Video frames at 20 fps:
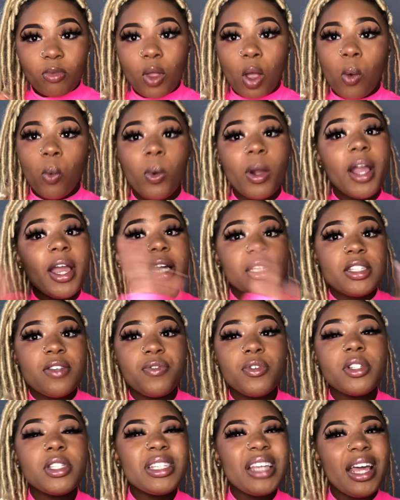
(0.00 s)
Whereas if
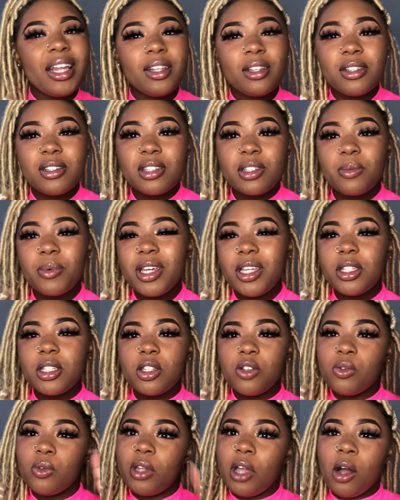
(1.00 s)
you're staying in the suites,
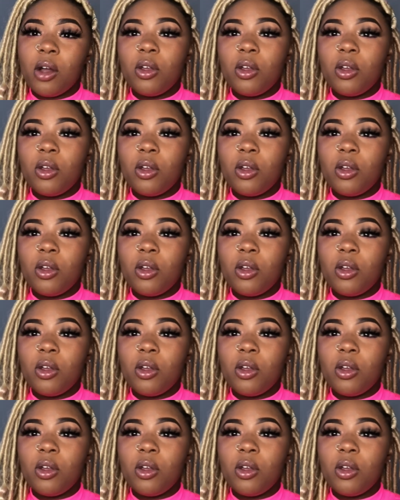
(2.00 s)
you